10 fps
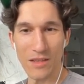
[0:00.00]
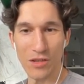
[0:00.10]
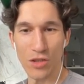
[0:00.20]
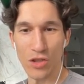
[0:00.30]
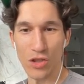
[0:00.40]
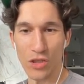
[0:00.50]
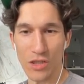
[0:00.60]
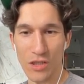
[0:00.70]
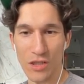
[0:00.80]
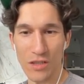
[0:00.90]

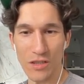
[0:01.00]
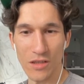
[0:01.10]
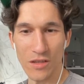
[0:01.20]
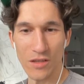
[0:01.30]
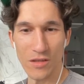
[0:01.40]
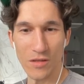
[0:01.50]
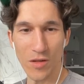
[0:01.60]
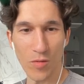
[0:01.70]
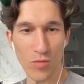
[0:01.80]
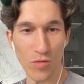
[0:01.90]
GG.
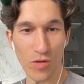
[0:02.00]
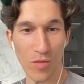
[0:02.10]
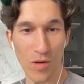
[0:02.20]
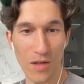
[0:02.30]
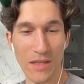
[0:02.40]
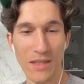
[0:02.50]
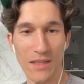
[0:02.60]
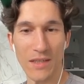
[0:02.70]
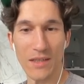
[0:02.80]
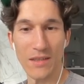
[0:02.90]
How do you know?
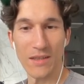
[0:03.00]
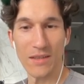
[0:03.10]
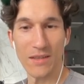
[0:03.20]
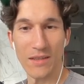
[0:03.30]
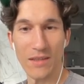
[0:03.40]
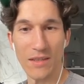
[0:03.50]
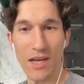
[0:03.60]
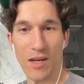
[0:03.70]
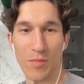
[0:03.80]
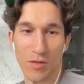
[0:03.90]

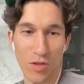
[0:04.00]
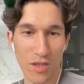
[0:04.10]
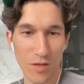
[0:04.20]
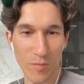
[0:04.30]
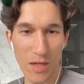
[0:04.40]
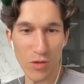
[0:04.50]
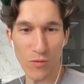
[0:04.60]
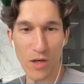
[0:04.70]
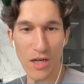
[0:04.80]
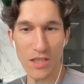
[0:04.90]
Ah, because he has a bunch
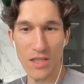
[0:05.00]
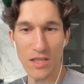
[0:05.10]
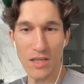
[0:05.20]
of cards.